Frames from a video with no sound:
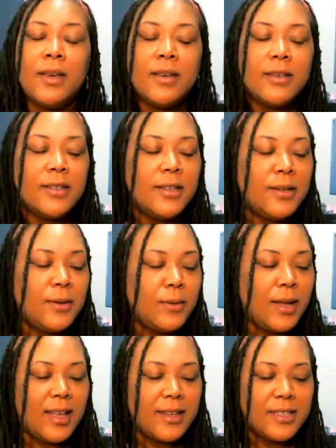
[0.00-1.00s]
A
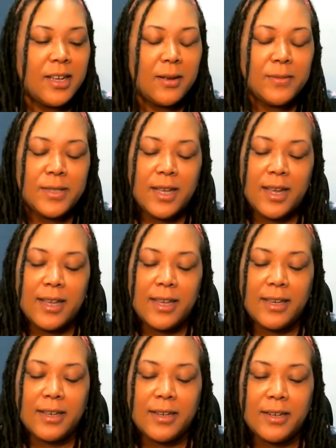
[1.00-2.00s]
lot of times I
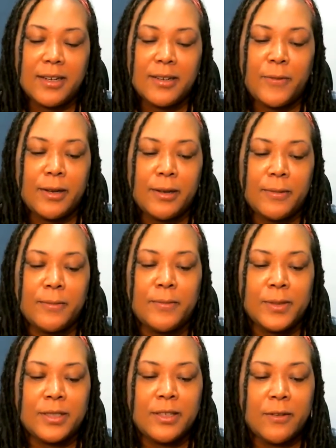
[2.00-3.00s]
hear from
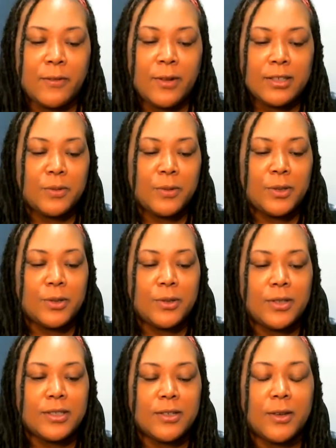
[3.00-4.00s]
several
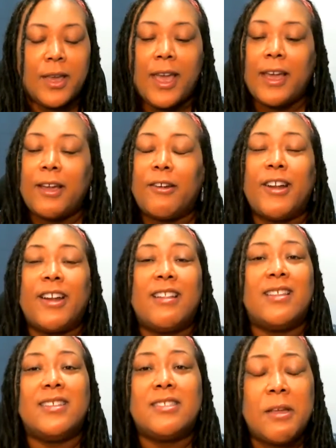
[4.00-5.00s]
entrepreneurs, okay, I created these
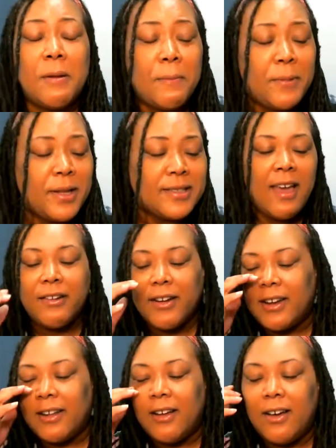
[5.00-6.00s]
templates. I
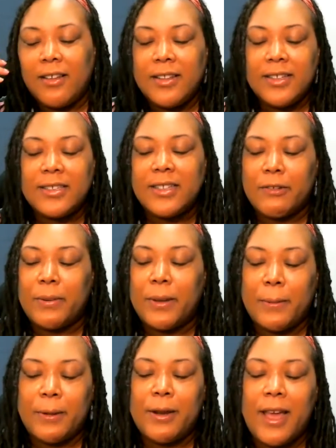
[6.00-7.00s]
created all these things for
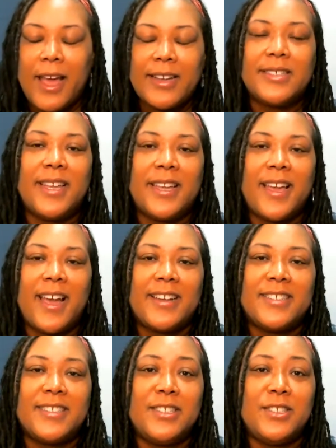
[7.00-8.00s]
people to actually take
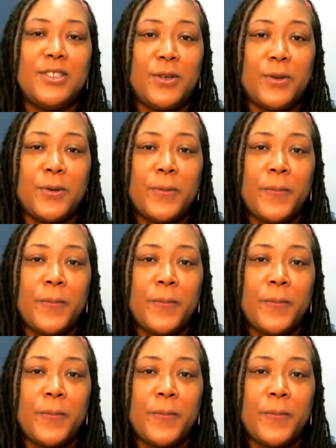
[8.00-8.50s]
action and do.